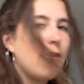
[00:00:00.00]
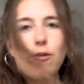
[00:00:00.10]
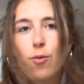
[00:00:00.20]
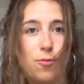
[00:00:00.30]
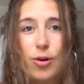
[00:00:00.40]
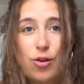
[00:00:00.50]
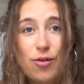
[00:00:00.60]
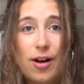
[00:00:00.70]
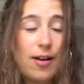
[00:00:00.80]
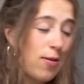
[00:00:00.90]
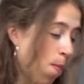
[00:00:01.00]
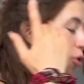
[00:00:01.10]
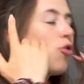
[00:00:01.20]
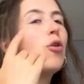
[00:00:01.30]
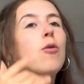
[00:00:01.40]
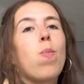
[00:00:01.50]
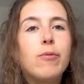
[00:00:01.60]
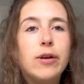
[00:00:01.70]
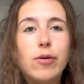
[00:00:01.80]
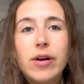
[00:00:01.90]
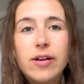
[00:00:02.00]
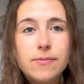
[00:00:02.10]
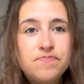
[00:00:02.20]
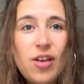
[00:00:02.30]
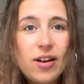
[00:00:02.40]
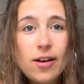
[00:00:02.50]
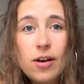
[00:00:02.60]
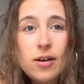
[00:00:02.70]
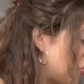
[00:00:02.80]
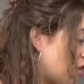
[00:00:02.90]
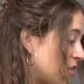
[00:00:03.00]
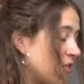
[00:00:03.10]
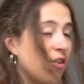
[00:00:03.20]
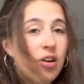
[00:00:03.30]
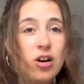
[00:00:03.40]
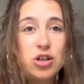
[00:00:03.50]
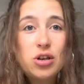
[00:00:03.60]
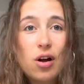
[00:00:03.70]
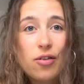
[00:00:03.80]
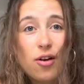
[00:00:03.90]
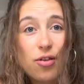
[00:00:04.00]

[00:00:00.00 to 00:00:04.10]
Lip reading: just want to try it. So we don't get an aesthetic chocolate ganache shot on